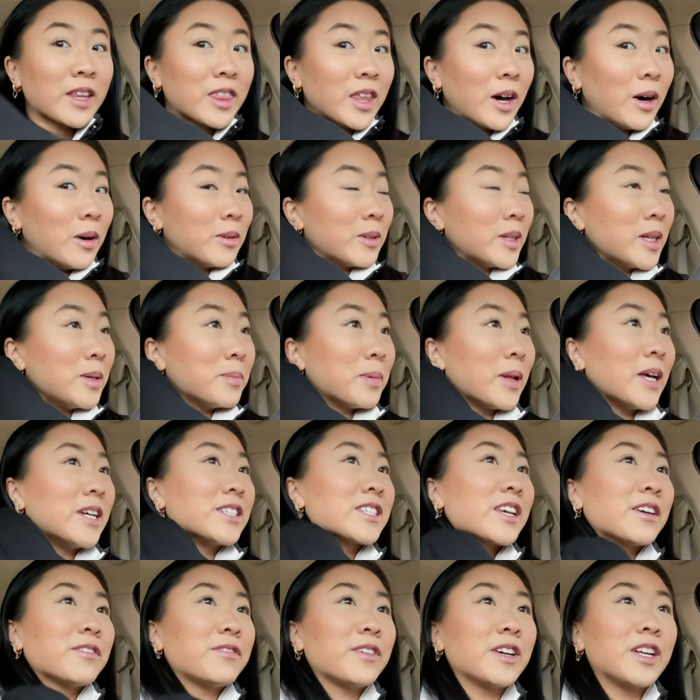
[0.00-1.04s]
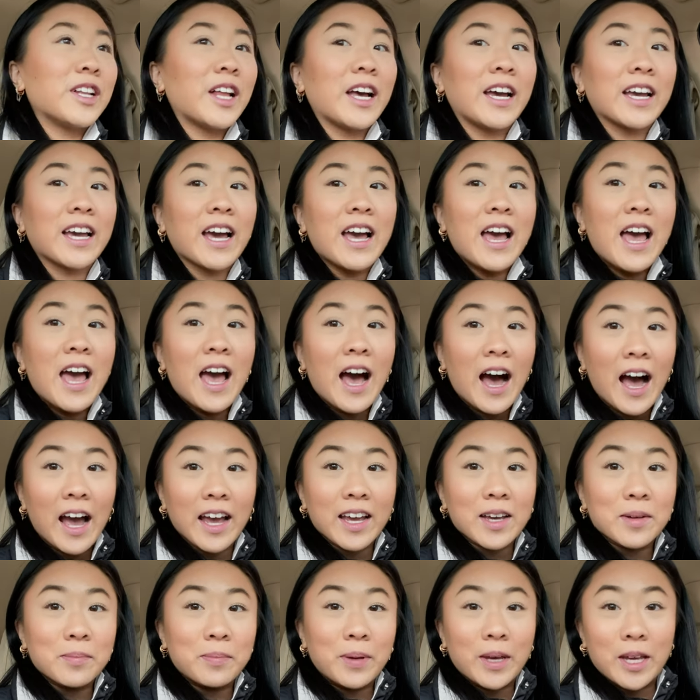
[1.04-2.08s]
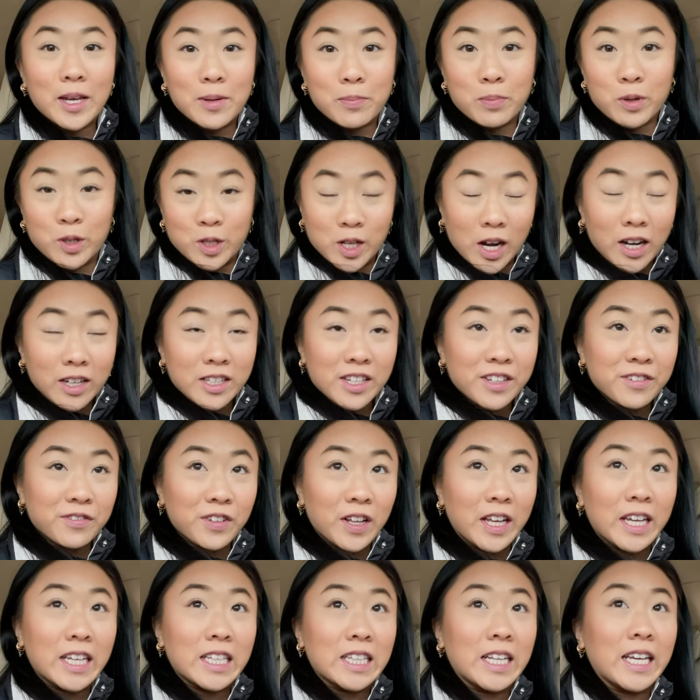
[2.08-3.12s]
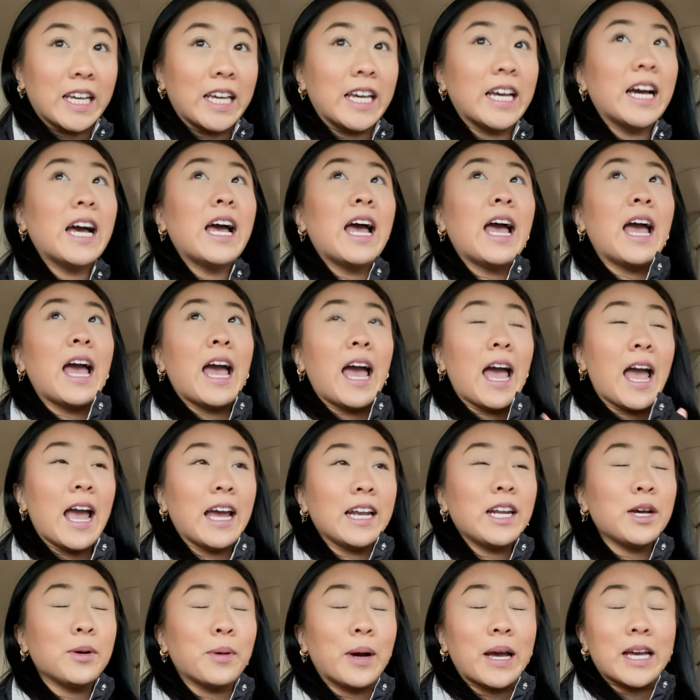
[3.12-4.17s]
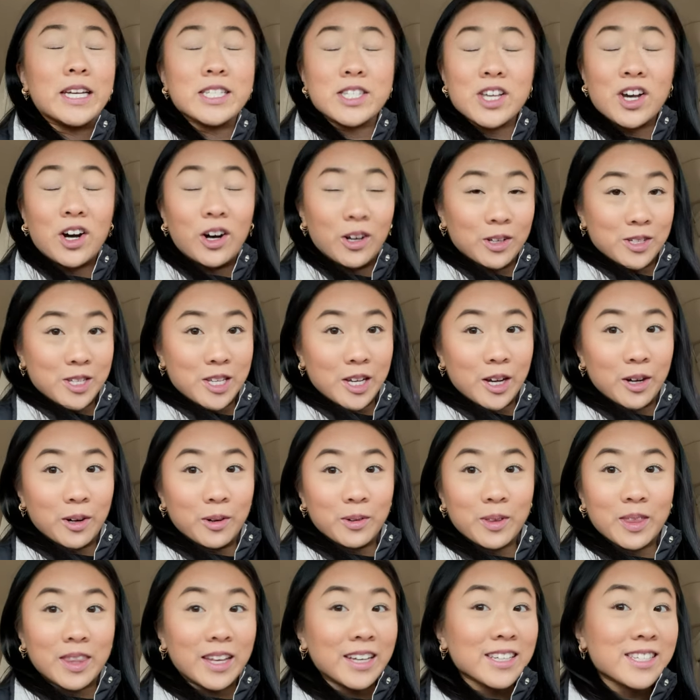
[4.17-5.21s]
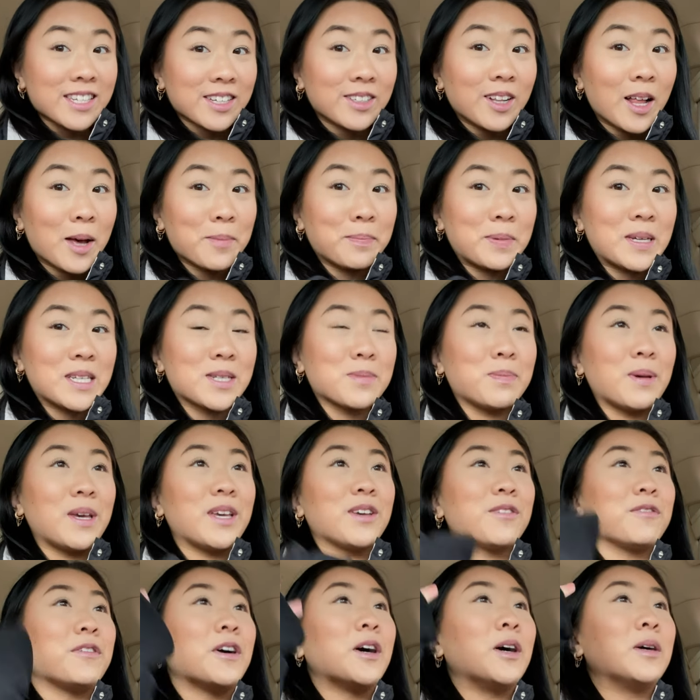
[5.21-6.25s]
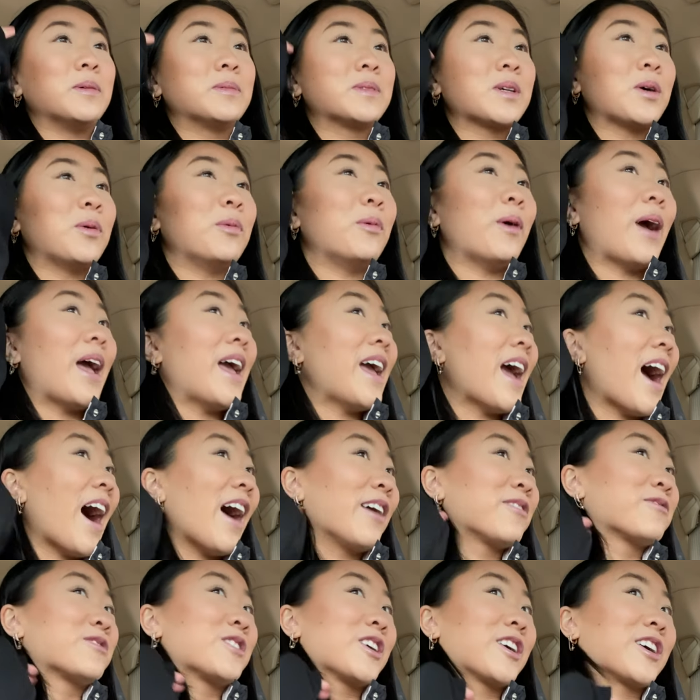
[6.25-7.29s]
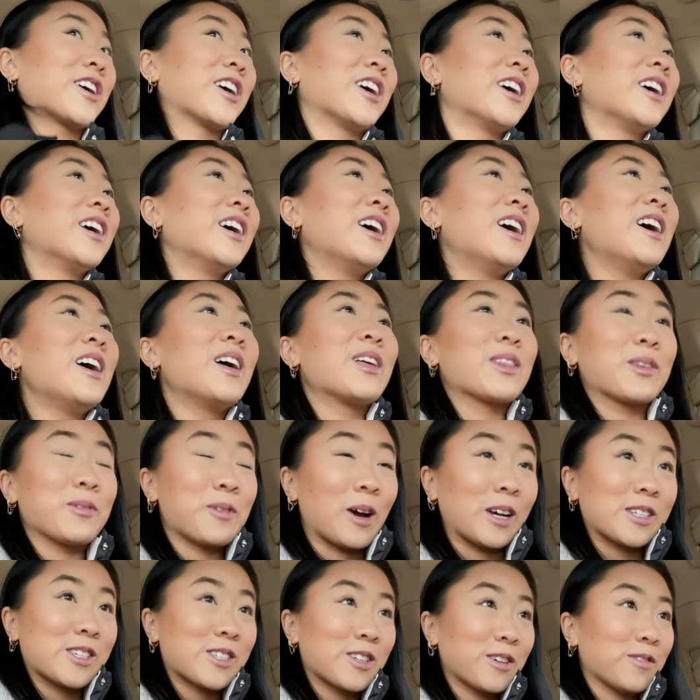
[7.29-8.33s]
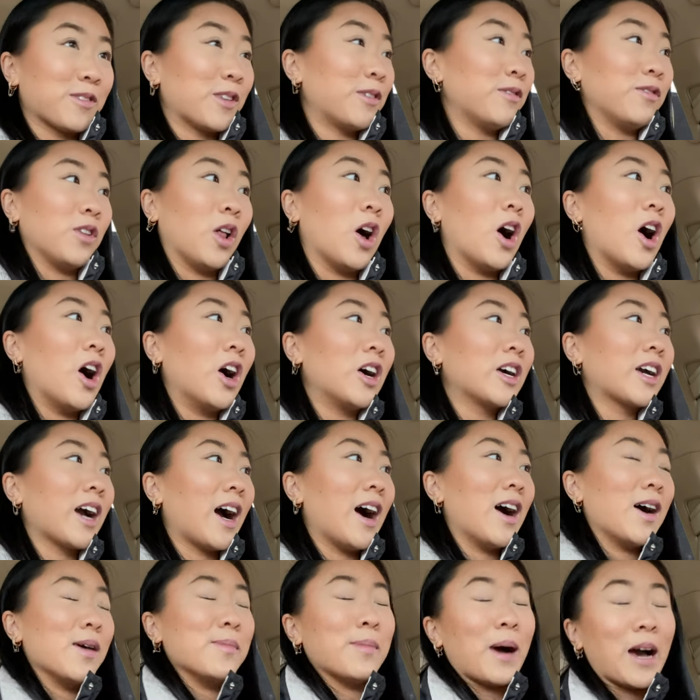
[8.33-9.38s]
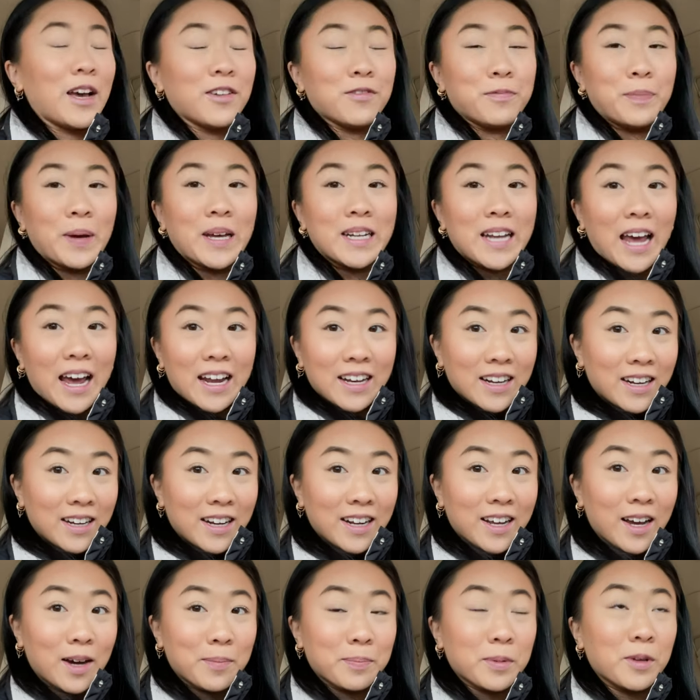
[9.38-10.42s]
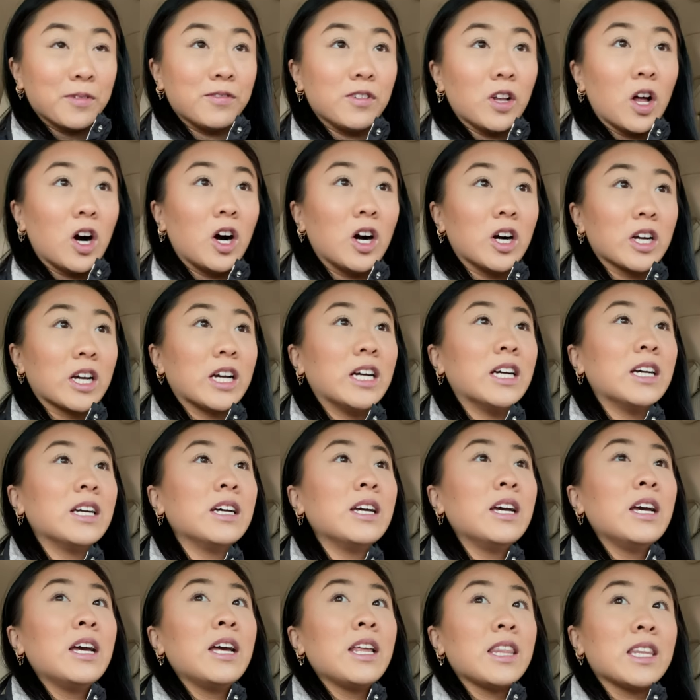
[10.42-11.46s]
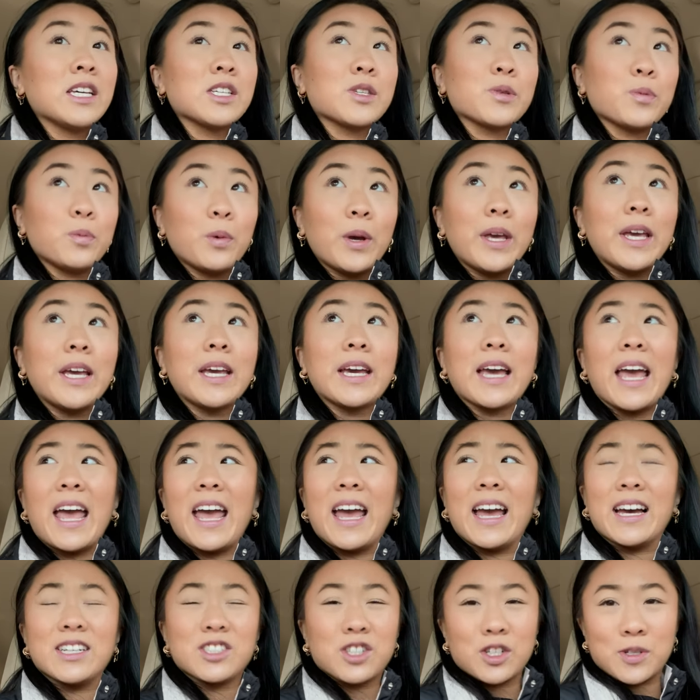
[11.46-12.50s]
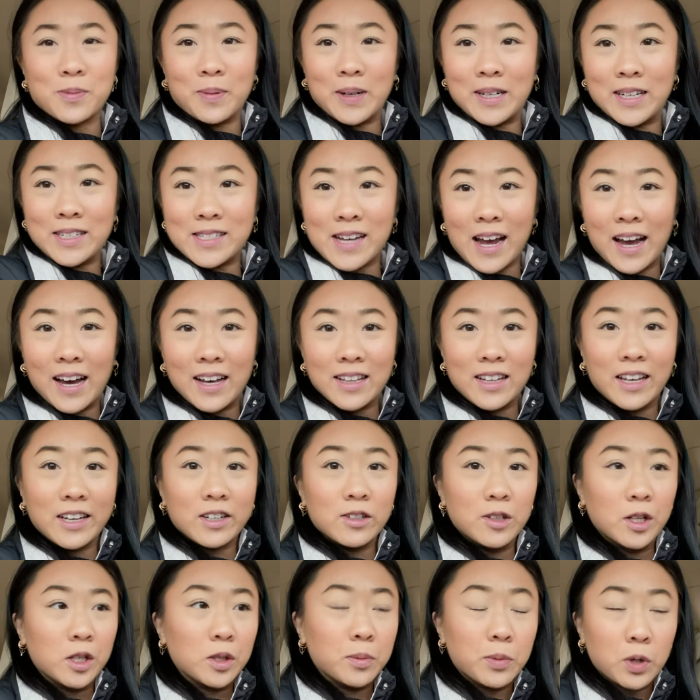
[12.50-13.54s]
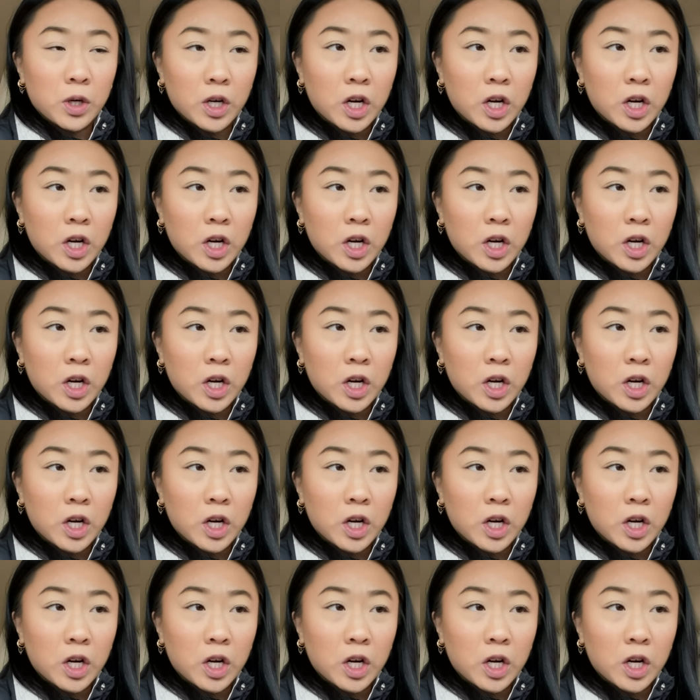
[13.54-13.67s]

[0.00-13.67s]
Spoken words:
the only place I feel like I can be productive lately. Anyways, also, this clip is being filmed way after the rest of the vlog. I've been editing up the vlog this week and just wanted to add like a little more